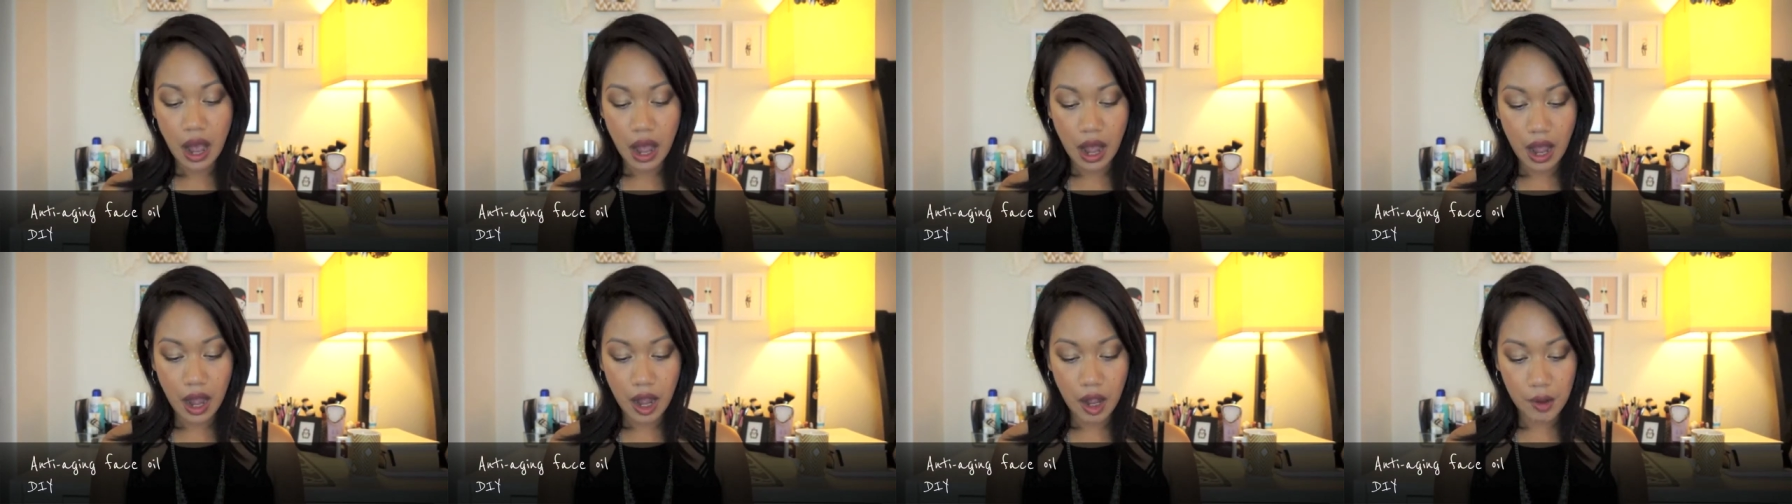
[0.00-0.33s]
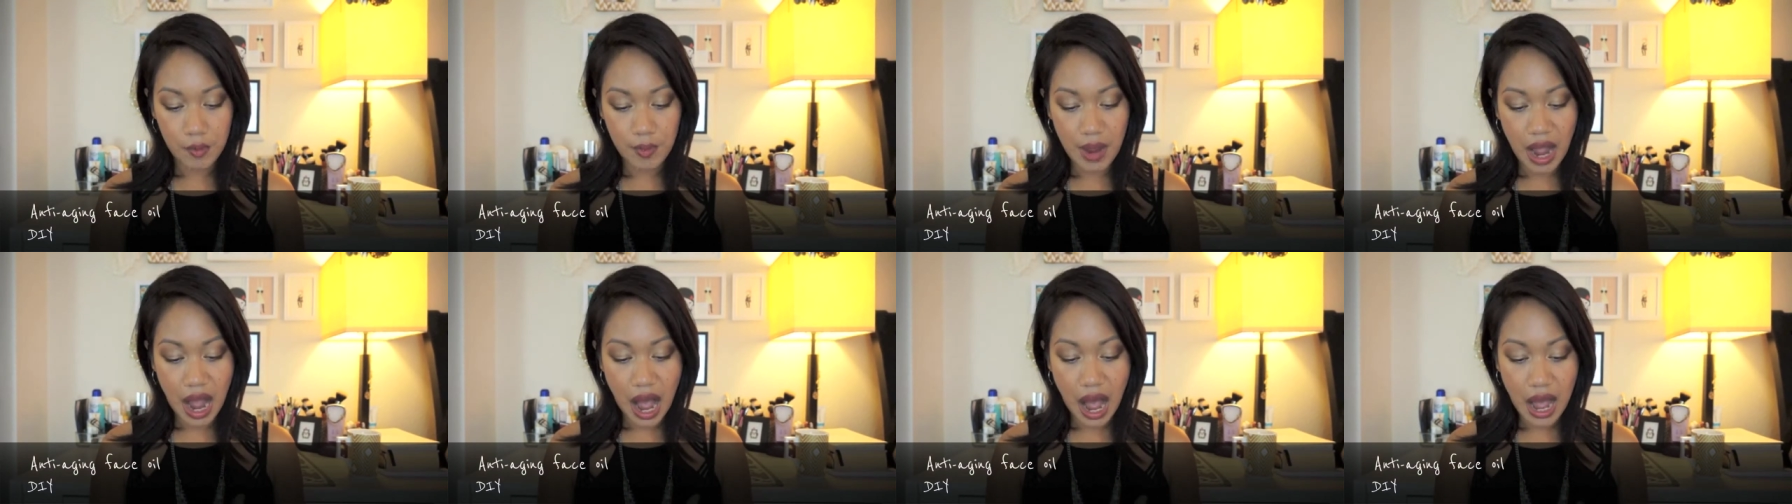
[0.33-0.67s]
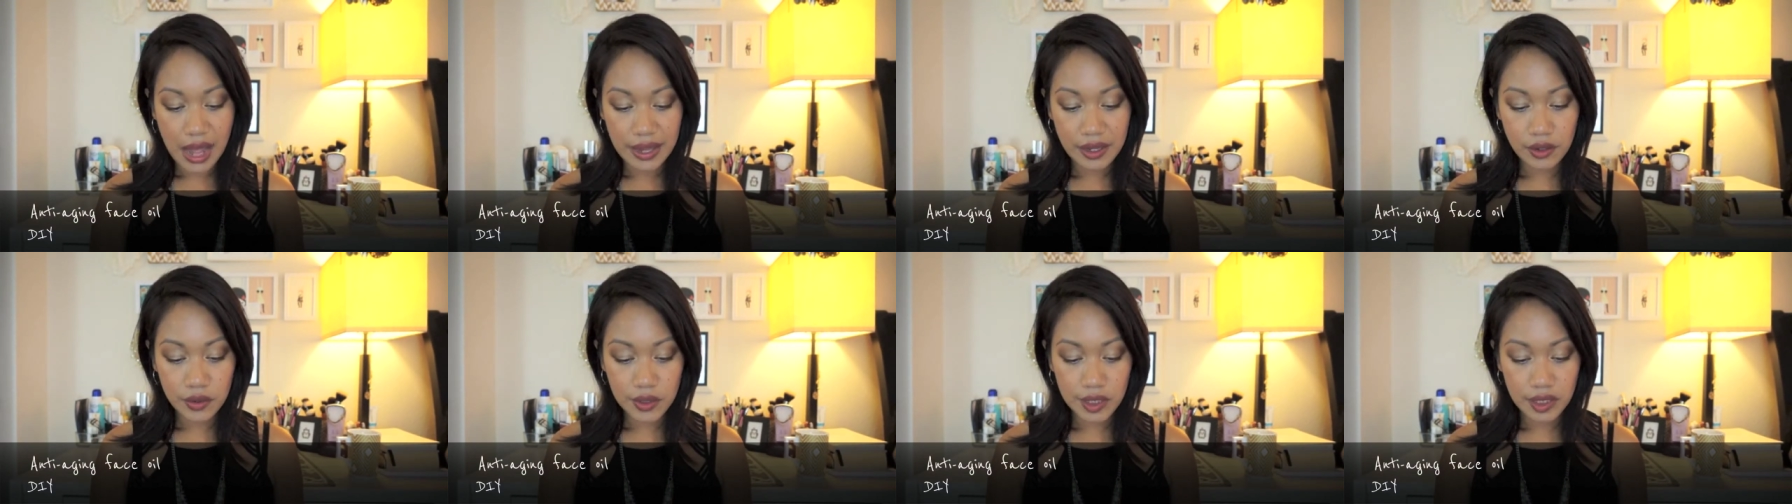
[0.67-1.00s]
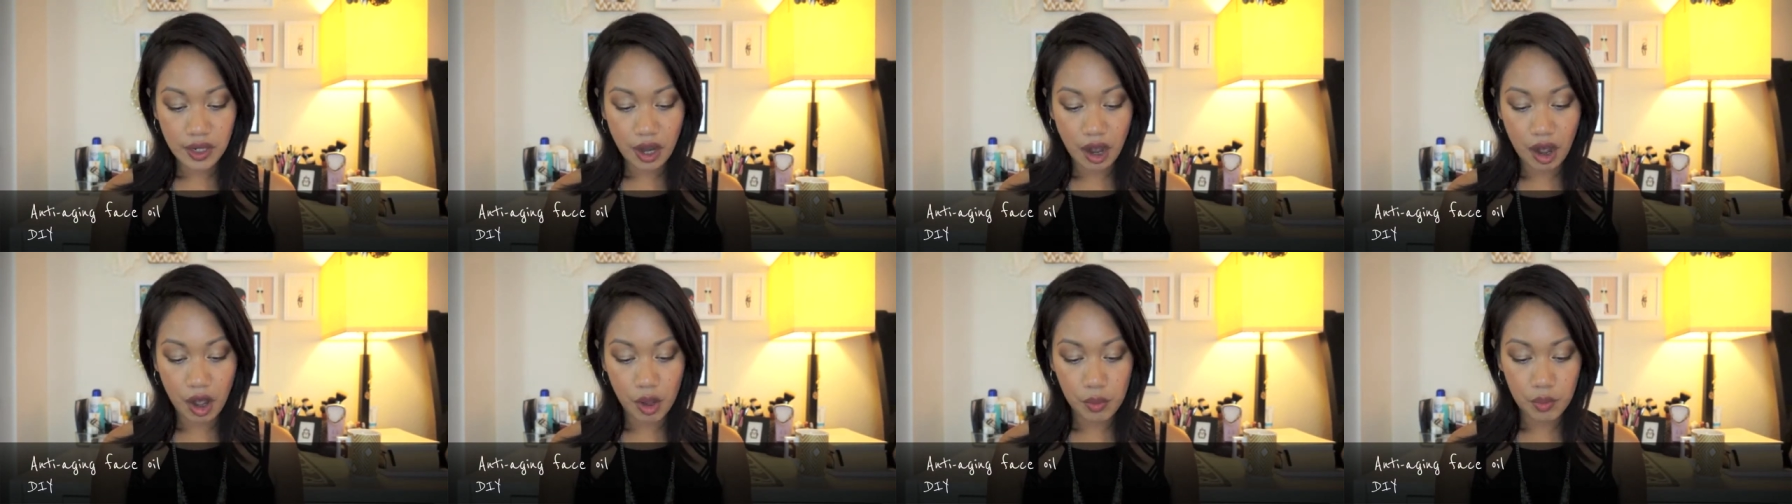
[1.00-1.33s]
I use a
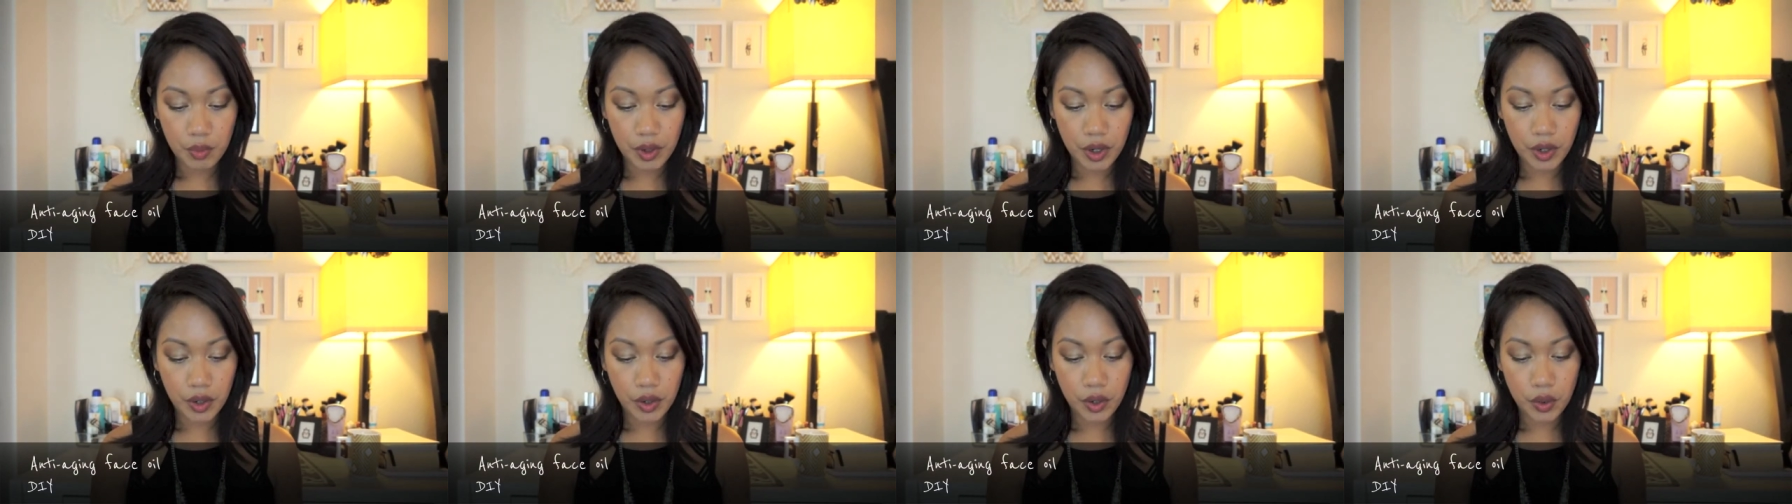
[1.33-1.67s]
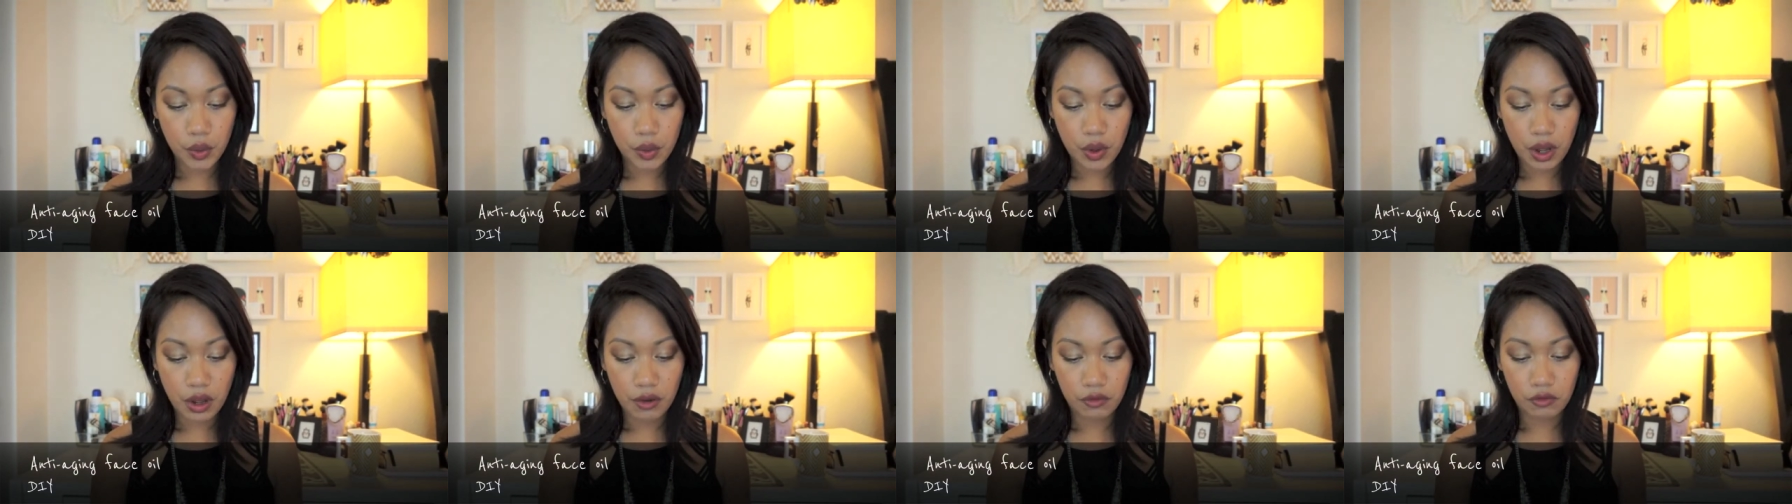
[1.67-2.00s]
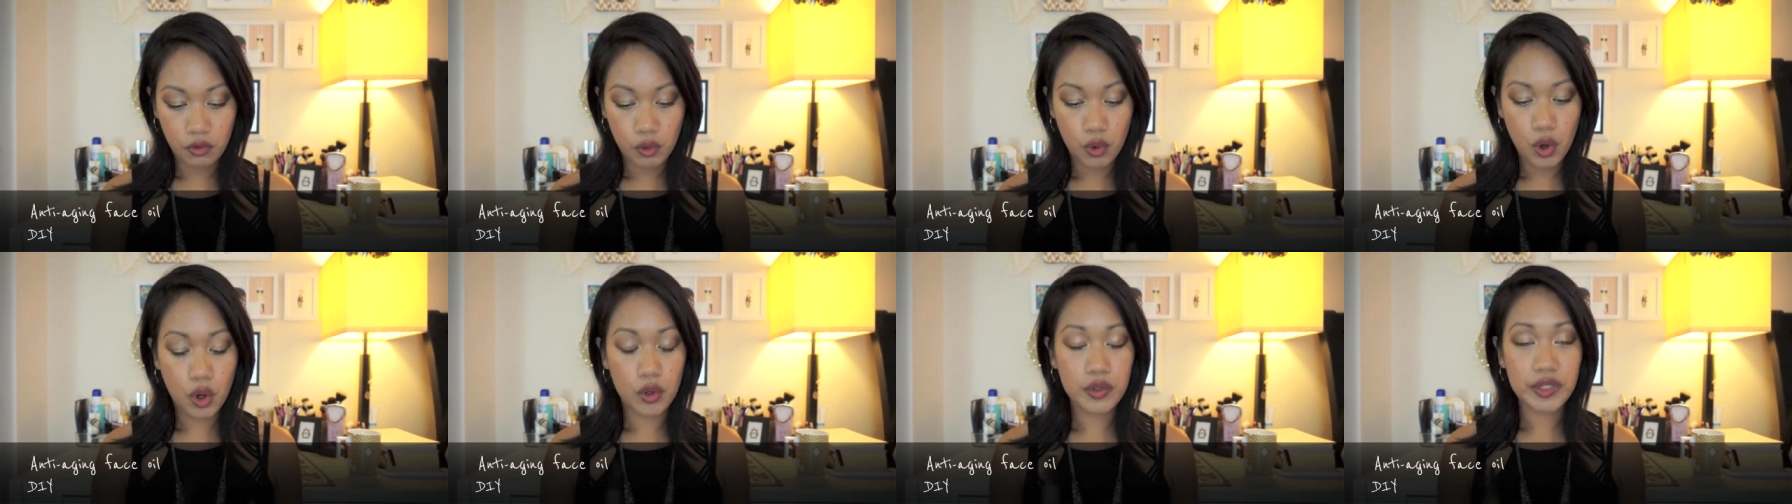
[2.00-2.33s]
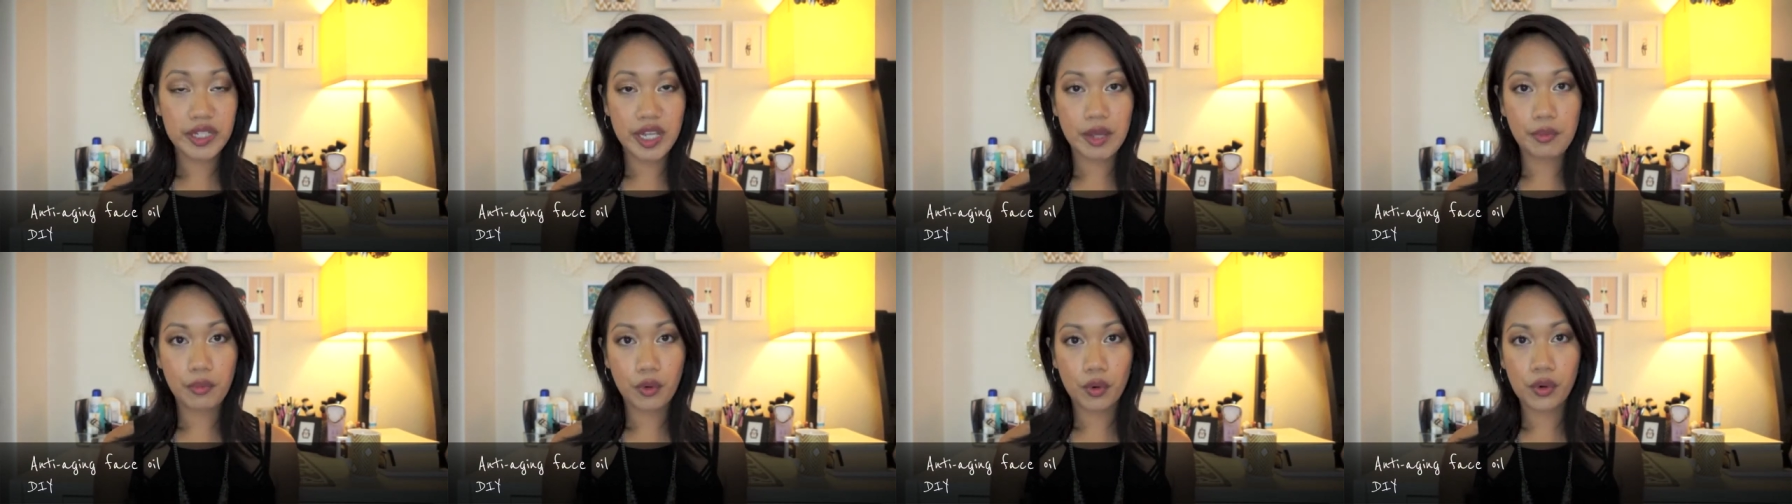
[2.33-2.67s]
combo of
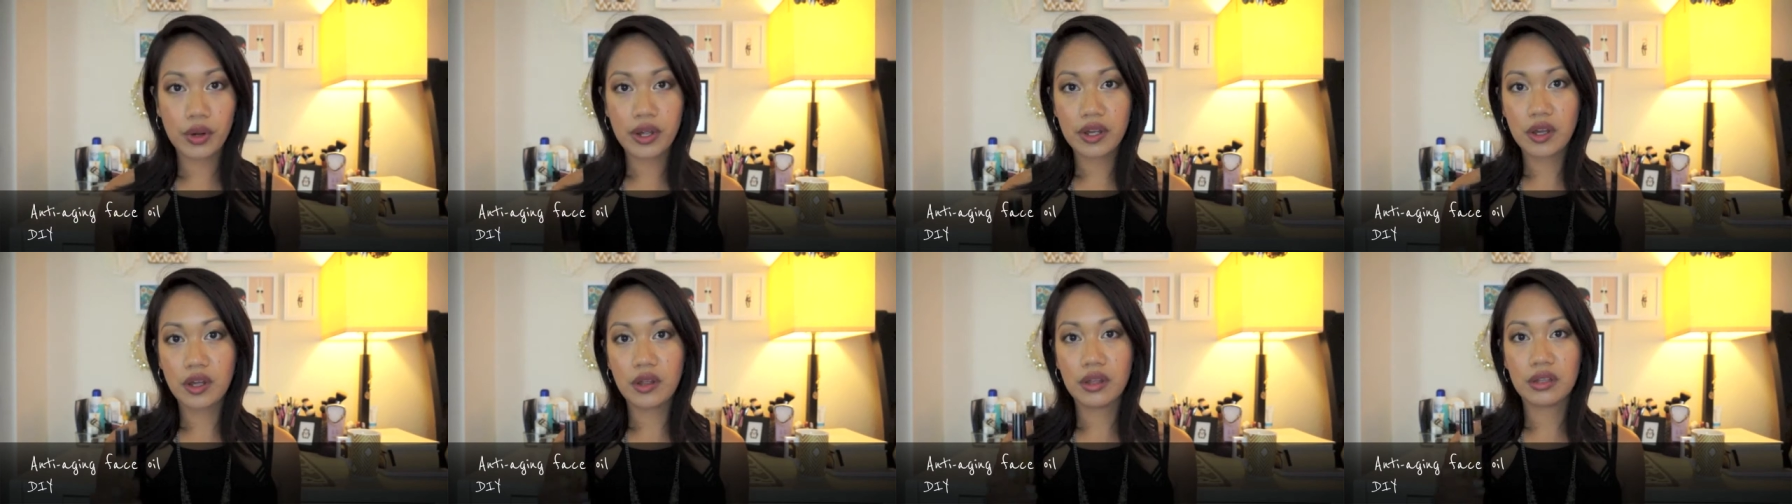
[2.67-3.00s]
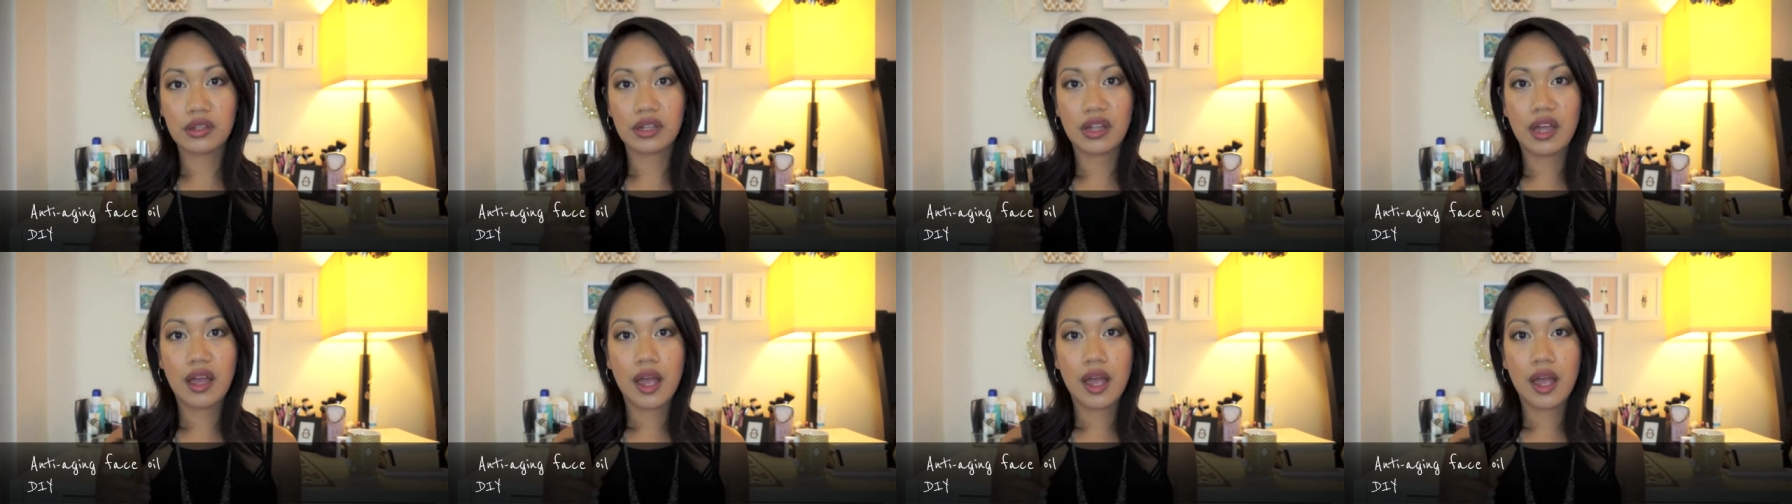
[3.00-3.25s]
rosehip oil,